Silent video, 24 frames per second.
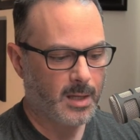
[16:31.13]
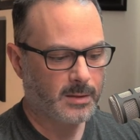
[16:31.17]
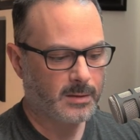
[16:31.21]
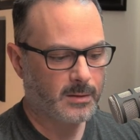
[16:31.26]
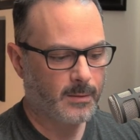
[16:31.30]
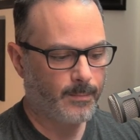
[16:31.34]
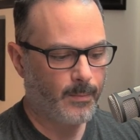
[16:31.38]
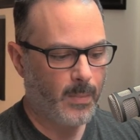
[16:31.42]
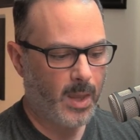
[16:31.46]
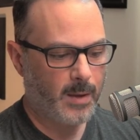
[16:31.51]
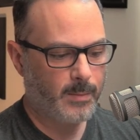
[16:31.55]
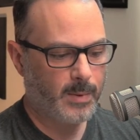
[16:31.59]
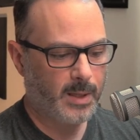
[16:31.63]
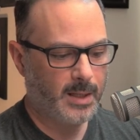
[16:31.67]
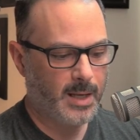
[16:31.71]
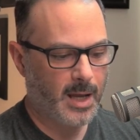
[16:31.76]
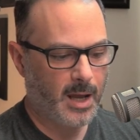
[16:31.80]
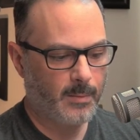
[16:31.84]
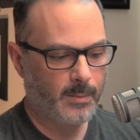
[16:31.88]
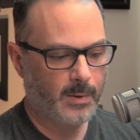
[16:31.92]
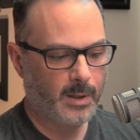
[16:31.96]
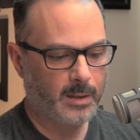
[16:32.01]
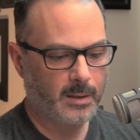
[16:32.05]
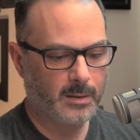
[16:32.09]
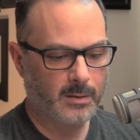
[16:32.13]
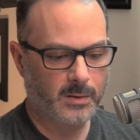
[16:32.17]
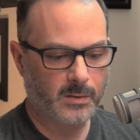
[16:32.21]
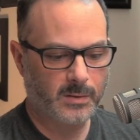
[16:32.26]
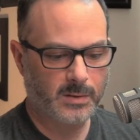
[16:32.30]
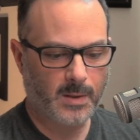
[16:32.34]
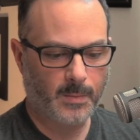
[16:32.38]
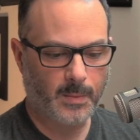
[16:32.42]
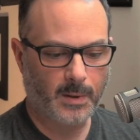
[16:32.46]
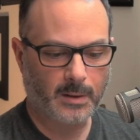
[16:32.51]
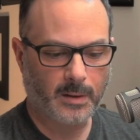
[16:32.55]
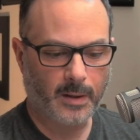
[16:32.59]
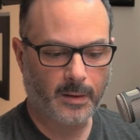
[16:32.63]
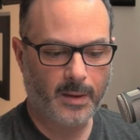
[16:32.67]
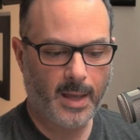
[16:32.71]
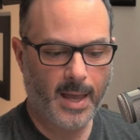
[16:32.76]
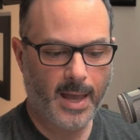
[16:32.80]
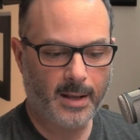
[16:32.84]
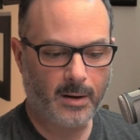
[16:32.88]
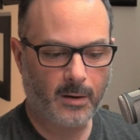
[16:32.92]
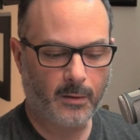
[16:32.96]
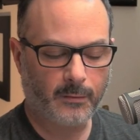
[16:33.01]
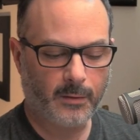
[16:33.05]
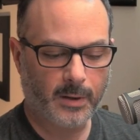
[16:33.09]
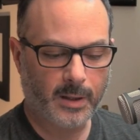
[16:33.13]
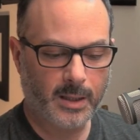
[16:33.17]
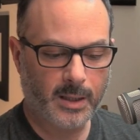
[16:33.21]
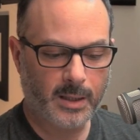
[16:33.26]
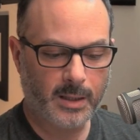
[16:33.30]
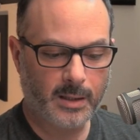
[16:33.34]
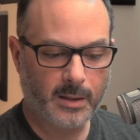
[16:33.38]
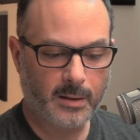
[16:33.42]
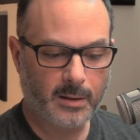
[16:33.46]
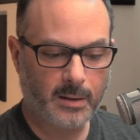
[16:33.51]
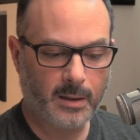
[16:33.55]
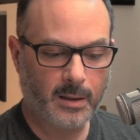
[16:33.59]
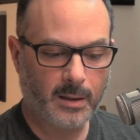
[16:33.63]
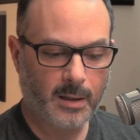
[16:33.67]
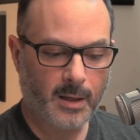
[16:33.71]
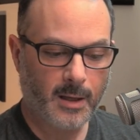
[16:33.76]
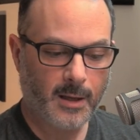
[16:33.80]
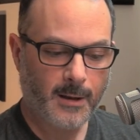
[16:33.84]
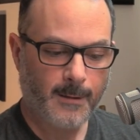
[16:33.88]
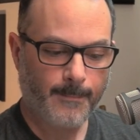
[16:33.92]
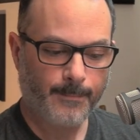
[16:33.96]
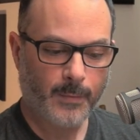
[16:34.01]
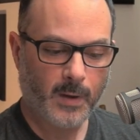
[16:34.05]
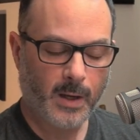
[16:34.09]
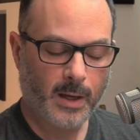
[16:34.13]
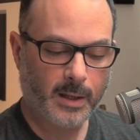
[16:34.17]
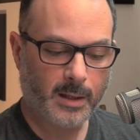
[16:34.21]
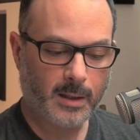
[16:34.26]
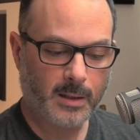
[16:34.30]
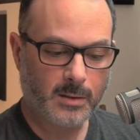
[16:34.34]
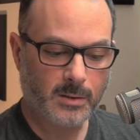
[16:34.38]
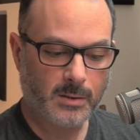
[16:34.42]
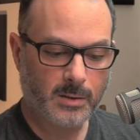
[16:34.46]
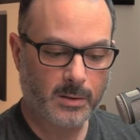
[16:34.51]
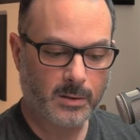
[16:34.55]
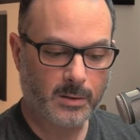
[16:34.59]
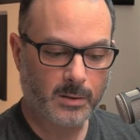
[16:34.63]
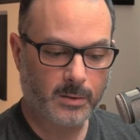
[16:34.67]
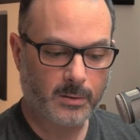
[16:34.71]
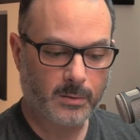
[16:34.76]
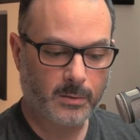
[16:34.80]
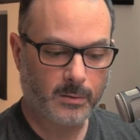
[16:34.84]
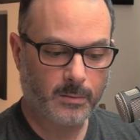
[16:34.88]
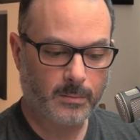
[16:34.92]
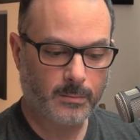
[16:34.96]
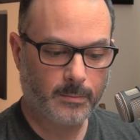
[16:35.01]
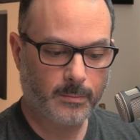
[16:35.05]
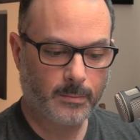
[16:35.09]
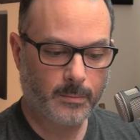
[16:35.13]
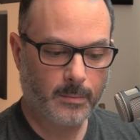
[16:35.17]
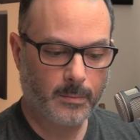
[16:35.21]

So maybe now I'm going to do something like that over here. I can do